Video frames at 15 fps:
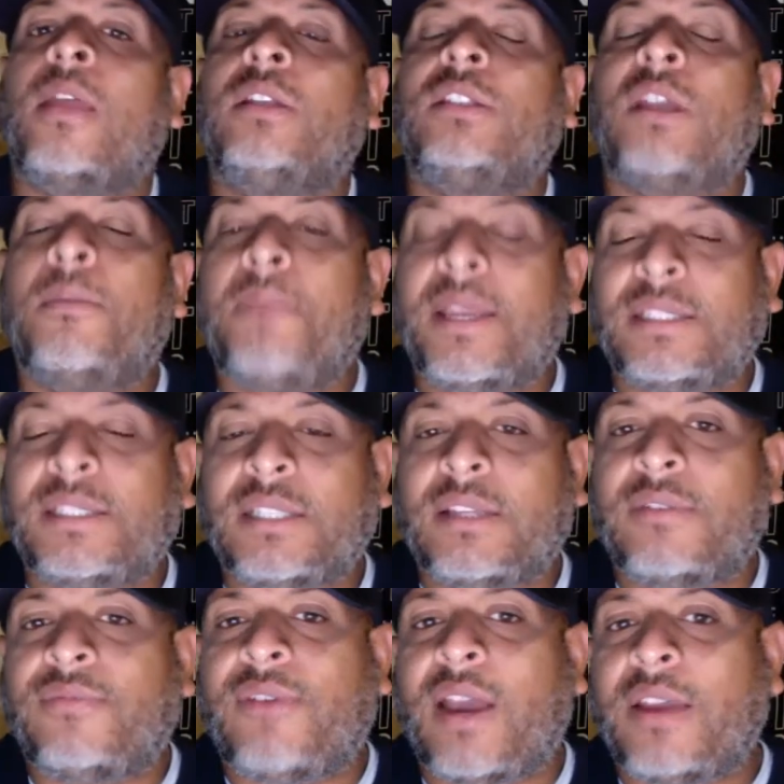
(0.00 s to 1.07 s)
Mexican
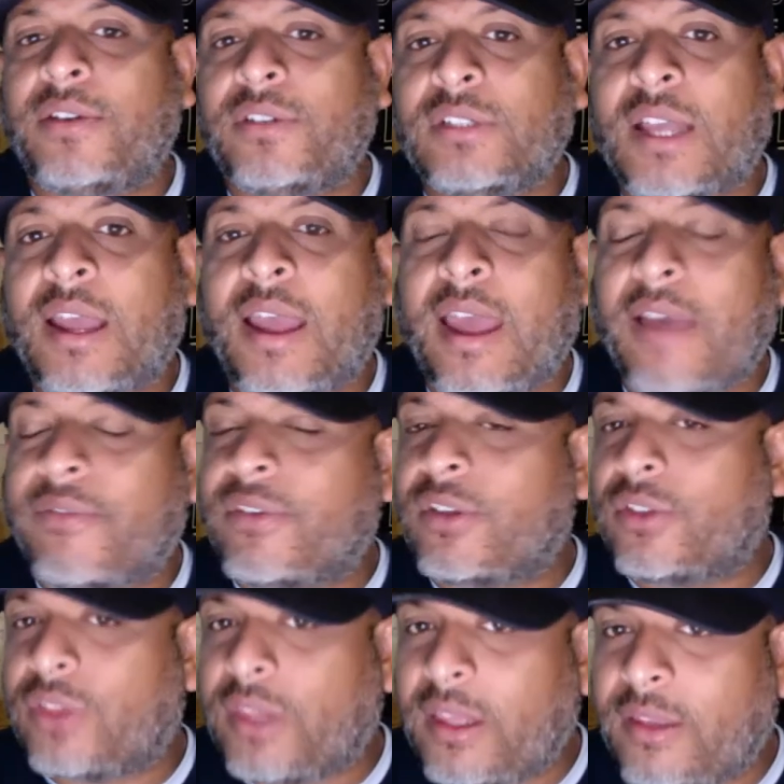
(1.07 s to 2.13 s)
fighters that have
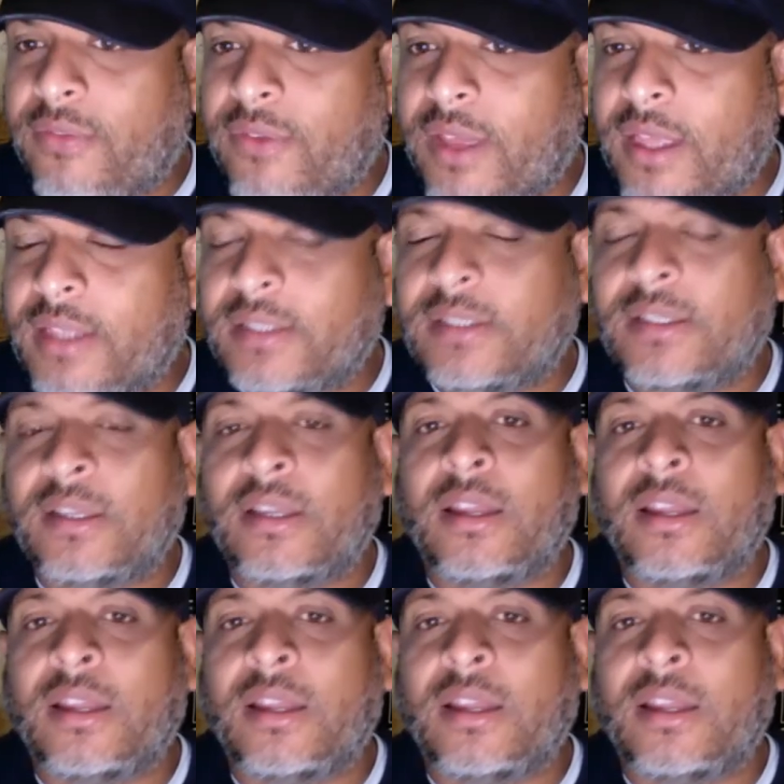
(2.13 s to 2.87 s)
good defense.